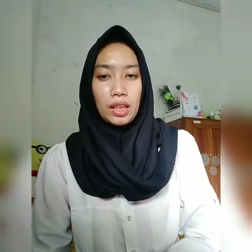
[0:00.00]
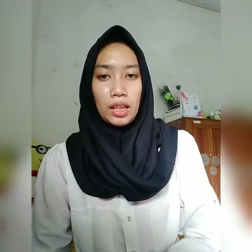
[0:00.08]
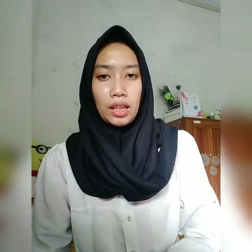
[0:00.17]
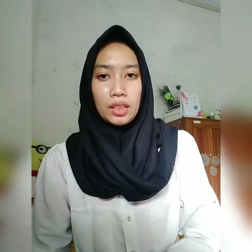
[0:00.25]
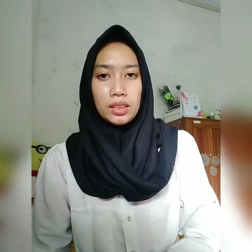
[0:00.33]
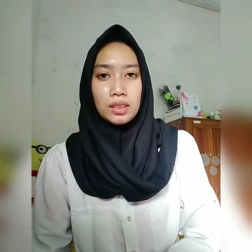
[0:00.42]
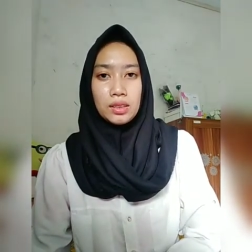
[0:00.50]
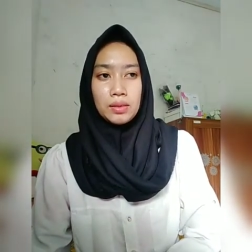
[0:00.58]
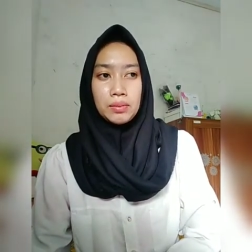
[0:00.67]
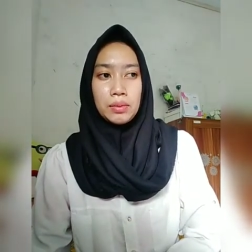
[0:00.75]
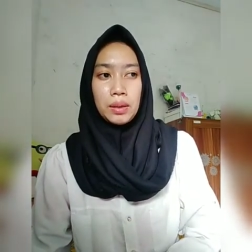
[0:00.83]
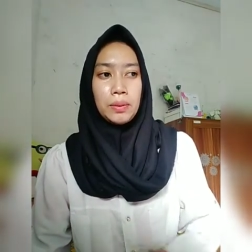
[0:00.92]
And
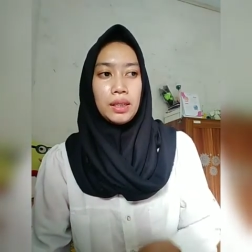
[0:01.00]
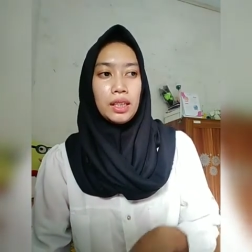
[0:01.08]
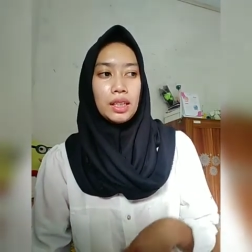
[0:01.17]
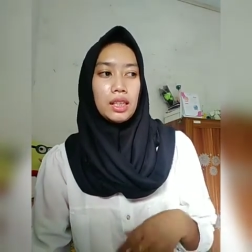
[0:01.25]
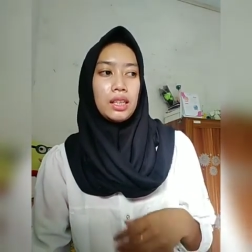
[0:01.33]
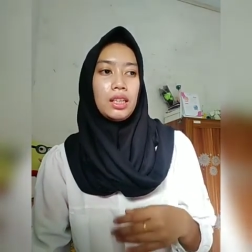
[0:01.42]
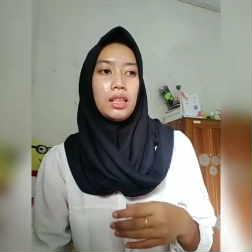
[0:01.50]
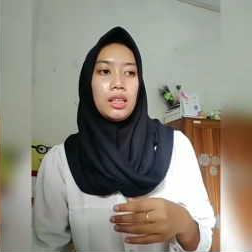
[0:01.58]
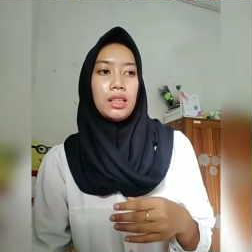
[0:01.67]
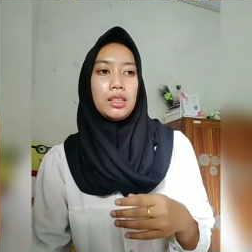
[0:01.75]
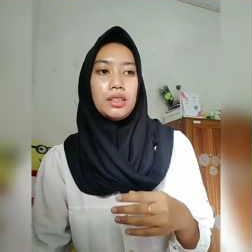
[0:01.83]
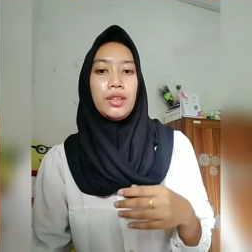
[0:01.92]
maybe
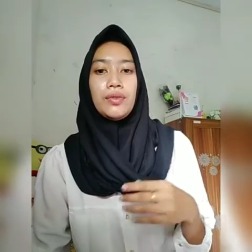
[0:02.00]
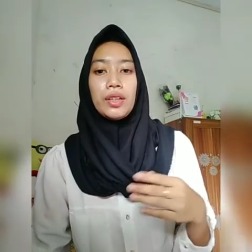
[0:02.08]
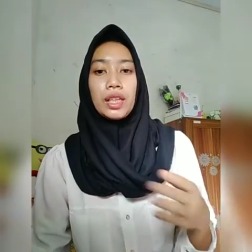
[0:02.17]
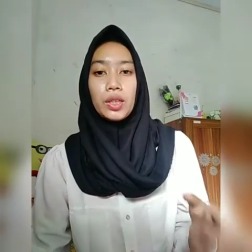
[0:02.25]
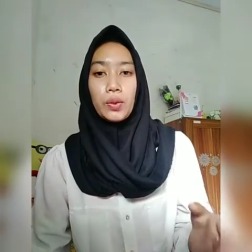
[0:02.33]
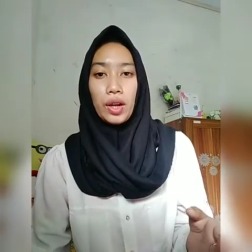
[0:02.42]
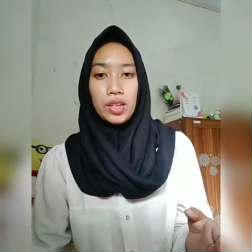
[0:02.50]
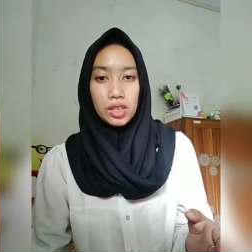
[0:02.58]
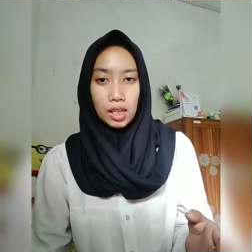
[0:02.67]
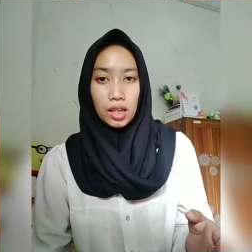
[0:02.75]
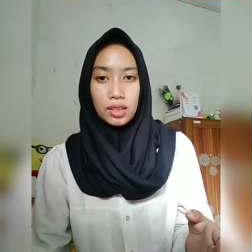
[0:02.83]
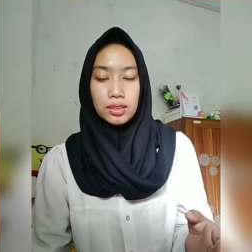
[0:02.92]
divergent
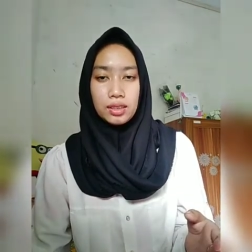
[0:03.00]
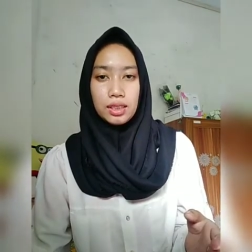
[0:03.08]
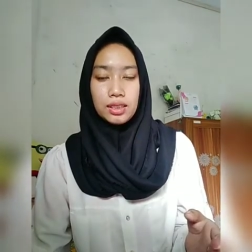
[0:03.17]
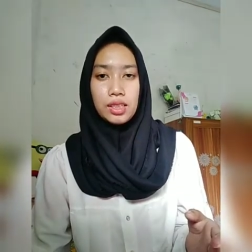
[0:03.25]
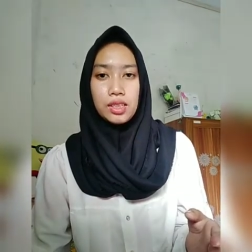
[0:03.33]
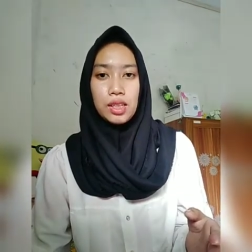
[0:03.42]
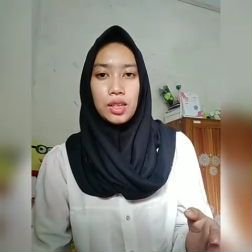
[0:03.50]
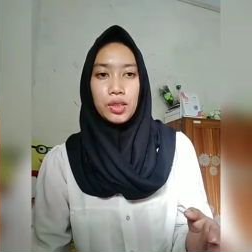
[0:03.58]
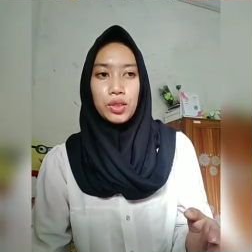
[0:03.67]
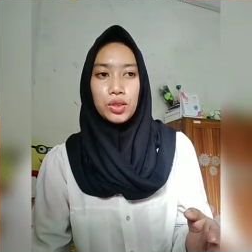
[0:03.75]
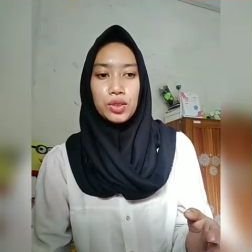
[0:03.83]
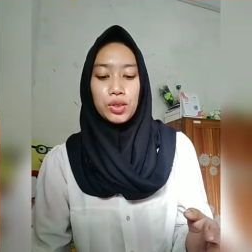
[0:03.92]
question, the teacher
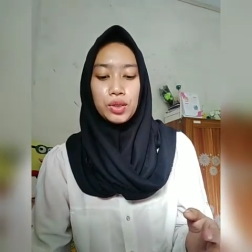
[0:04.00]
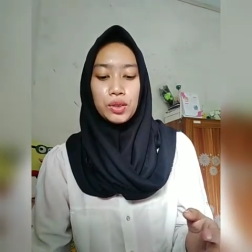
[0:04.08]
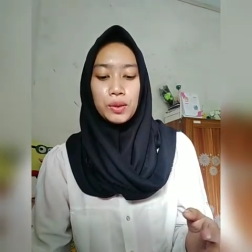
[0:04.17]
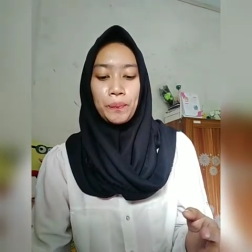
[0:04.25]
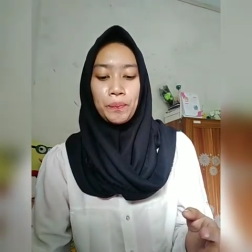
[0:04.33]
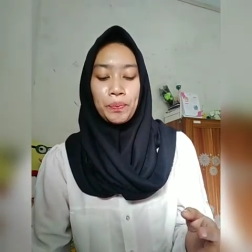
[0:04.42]
used to